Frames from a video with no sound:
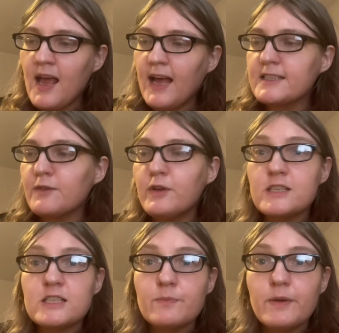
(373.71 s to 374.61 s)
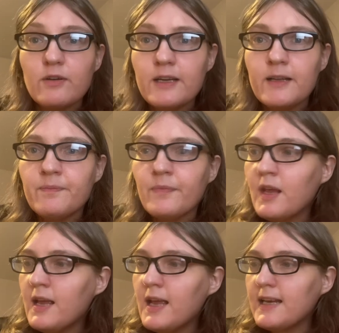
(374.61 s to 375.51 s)
as if his spirit,
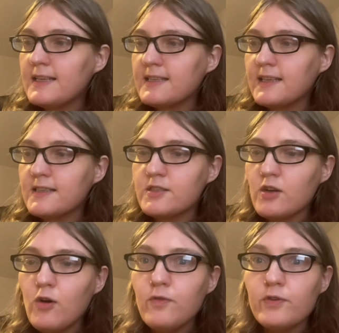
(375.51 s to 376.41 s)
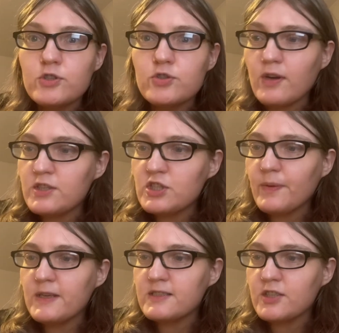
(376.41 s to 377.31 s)
in a sense overstretched
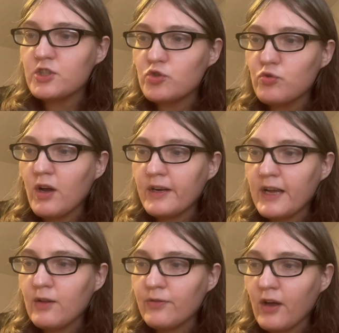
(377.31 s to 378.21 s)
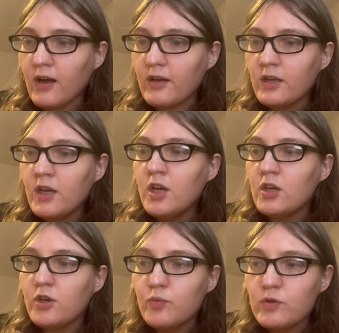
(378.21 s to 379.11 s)
by such a drawn-out thought,
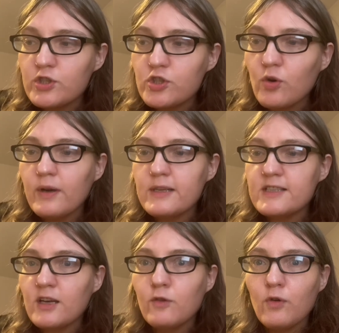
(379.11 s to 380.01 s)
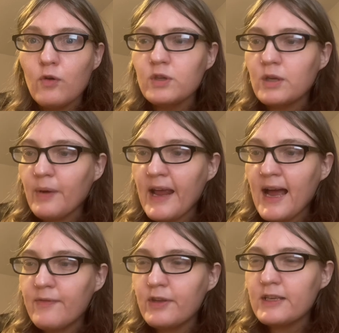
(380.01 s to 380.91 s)
could restore itself only by
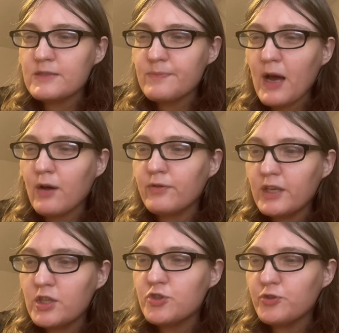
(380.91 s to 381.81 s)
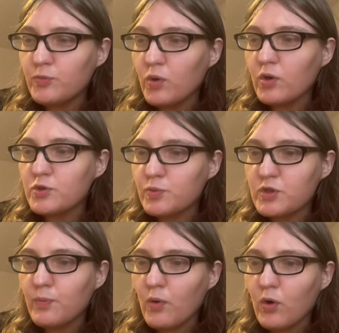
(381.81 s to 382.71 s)
having his mouth issue words which
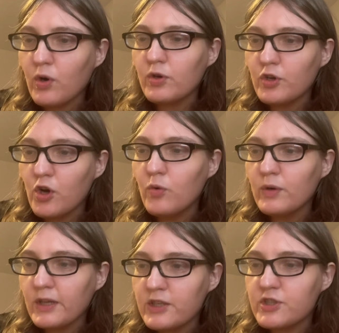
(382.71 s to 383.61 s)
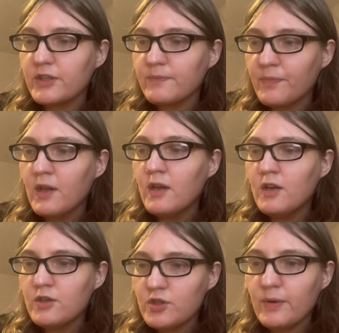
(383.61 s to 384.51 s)
bore no relation
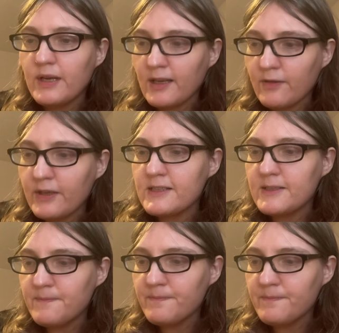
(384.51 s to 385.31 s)
to any of it.